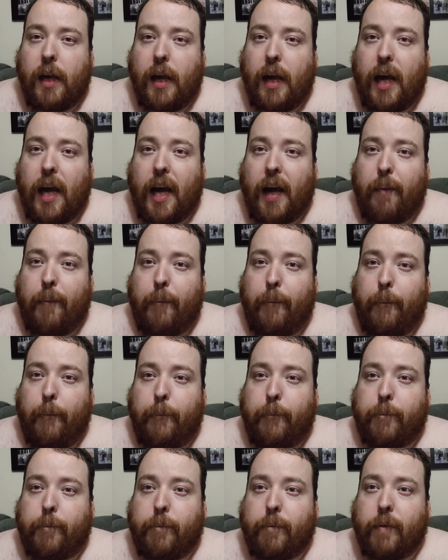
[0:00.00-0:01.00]

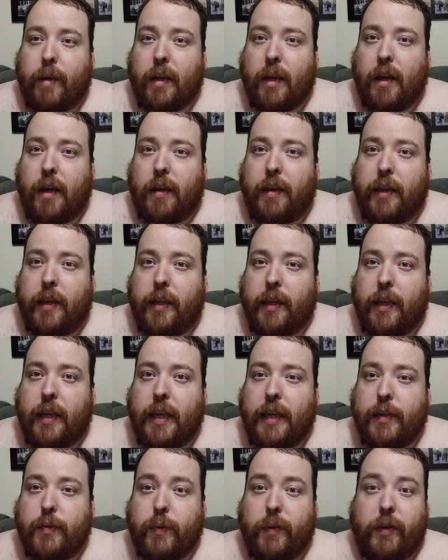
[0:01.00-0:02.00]
I think
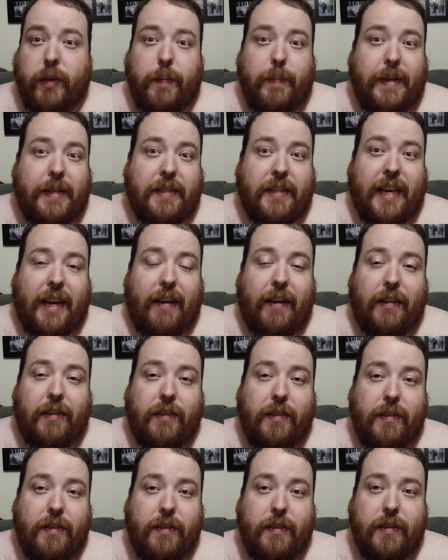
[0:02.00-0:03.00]
he's one of the best
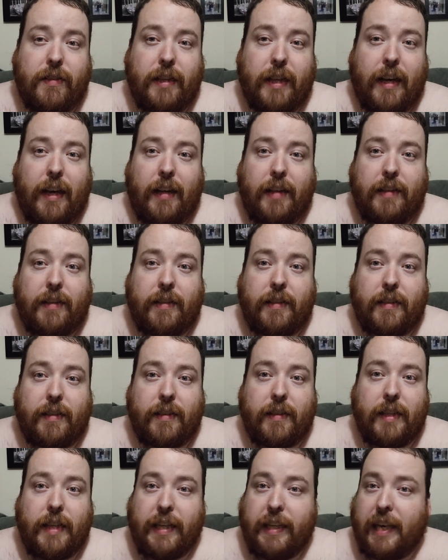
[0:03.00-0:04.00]
characters
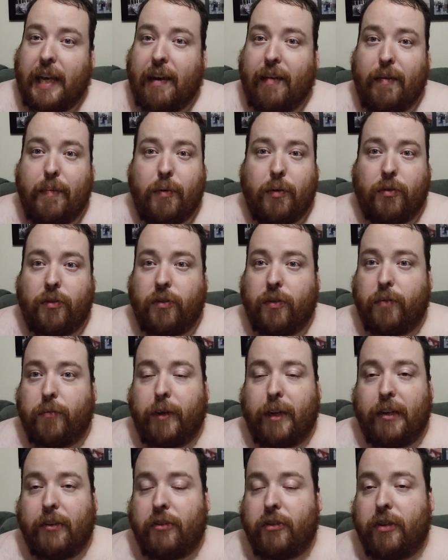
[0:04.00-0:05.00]
that's in the Harry Potter
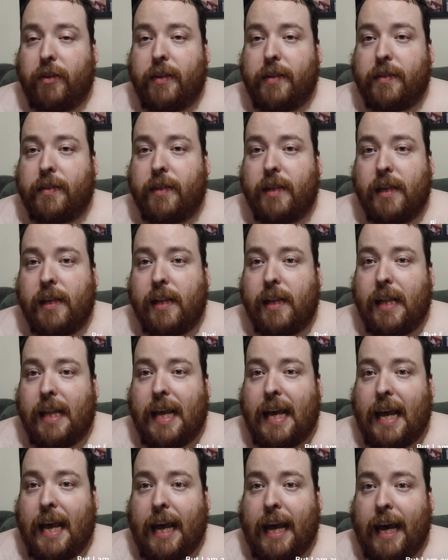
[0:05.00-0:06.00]
franchise,
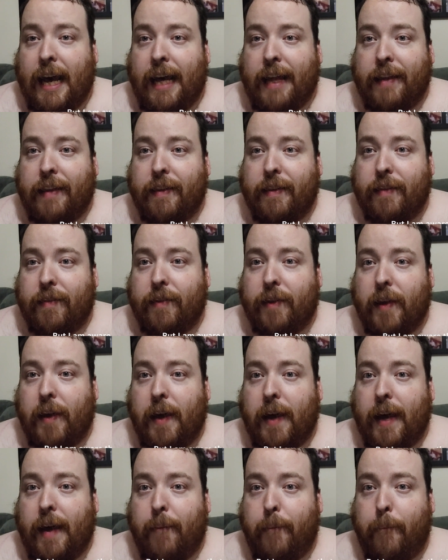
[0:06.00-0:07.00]
and
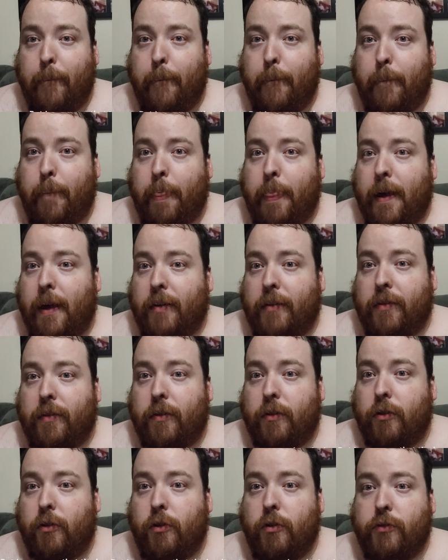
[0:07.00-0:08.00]
I
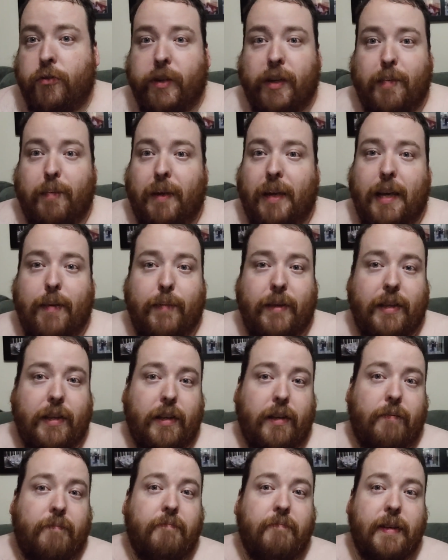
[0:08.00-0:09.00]
don't know who's going to play him in
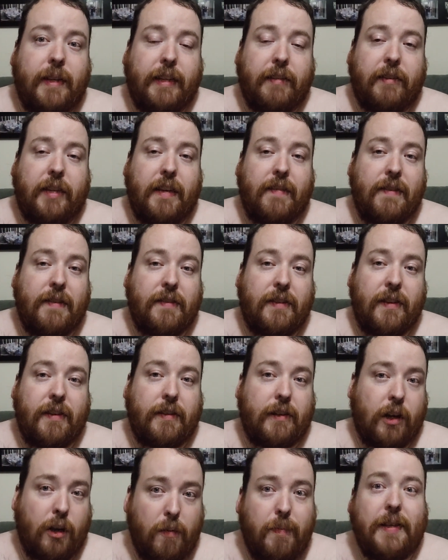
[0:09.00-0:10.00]
the TV
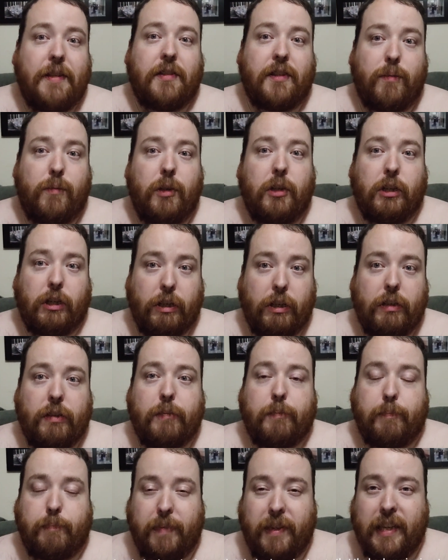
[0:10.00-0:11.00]
series. I hope it's someone
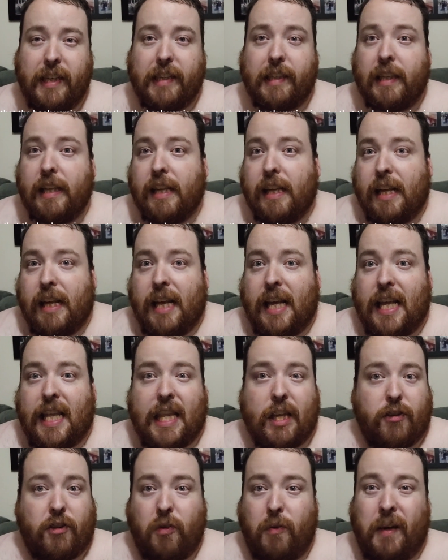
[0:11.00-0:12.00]
good, but
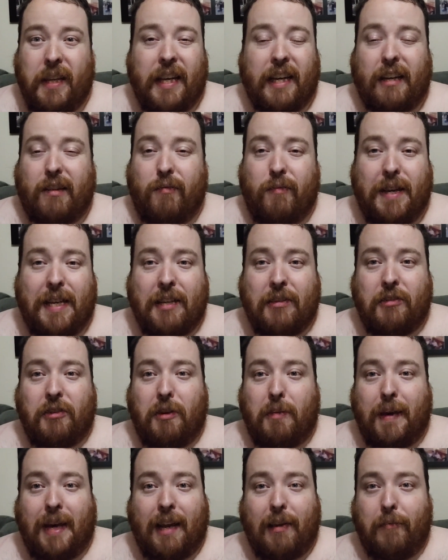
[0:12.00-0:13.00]
there's no one that can really
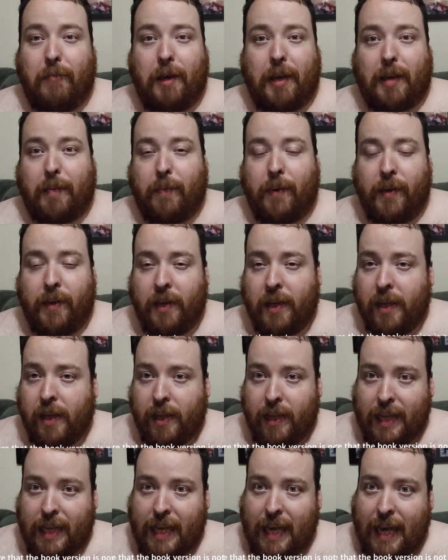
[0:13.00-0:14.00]
top Alan Rickman.
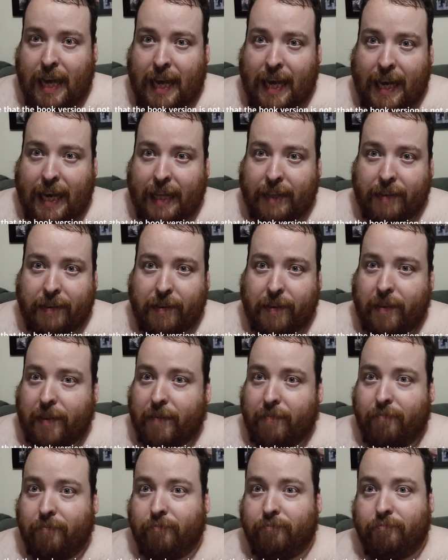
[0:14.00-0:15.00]

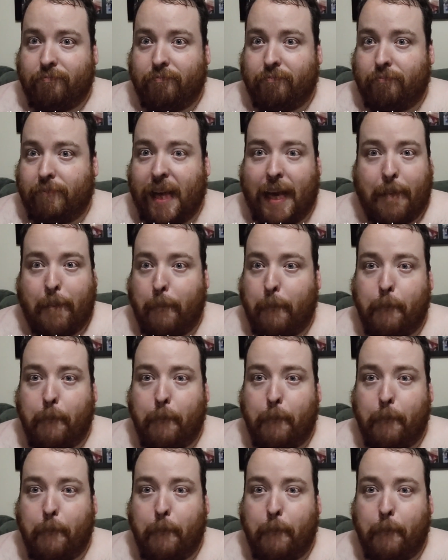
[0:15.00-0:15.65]
And yeah,